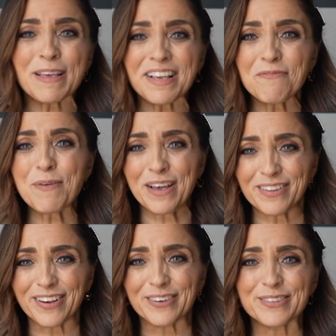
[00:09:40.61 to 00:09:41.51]
Speaking of
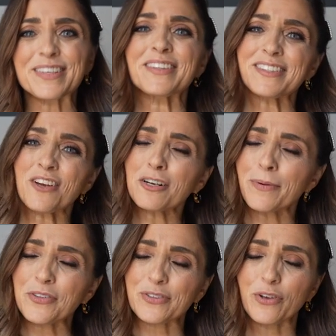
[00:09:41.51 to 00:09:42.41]
pillows, let's talk
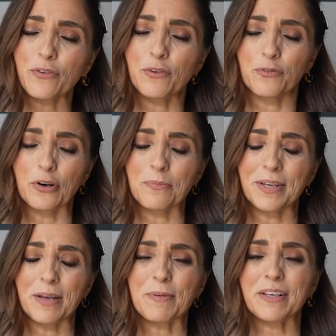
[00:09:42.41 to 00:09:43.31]
about the sofa for a
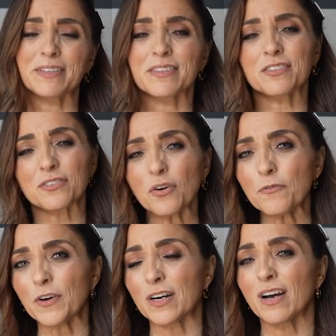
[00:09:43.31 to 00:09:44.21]
minute, because the
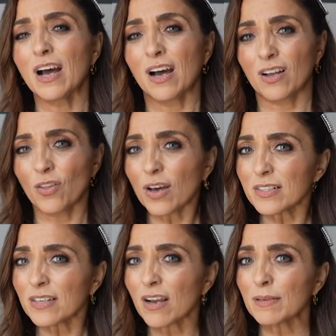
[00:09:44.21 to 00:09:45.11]
sofa, a lot
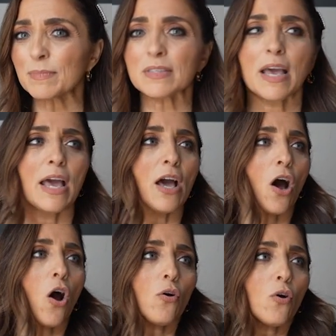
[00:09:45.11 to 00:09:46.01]
of times,
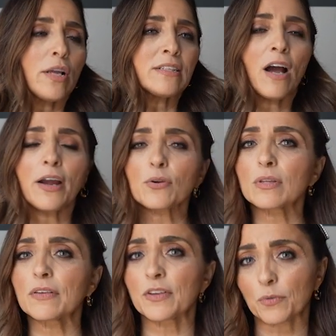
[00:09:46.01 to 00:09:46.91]
our entire
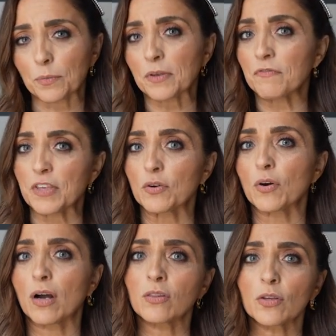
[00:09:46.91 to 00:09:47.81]
living room can
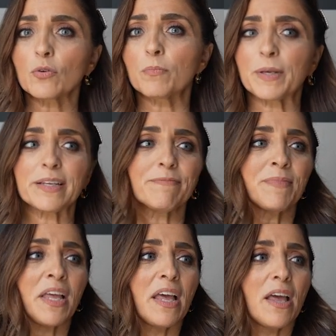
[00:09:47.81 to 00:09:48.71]
feel a little bit,
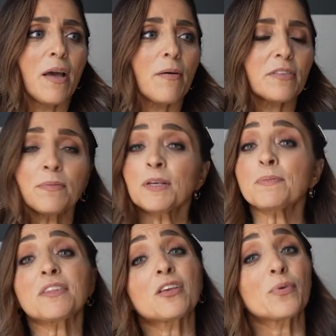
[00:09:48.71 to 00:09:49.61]

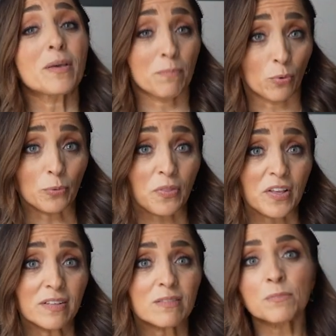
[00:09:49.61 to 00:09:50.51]
sometimes I think we get bored with
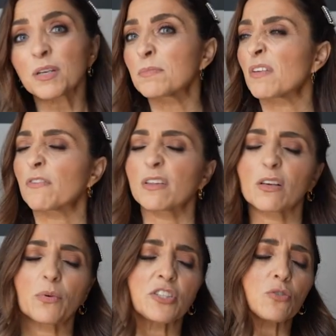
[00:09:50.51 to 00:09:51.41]
it. Sometimes I feel
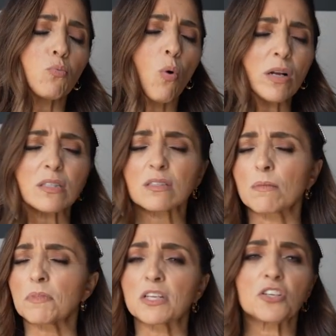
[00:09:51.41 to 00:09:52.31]
like we just want
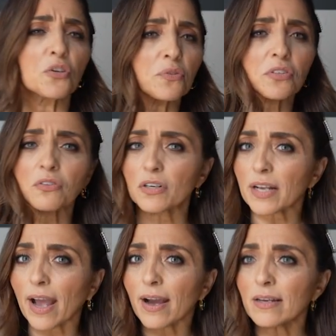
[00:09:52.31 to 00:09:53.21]
something new to
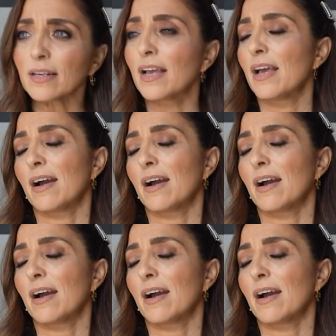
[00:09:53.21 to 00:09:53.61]
look at.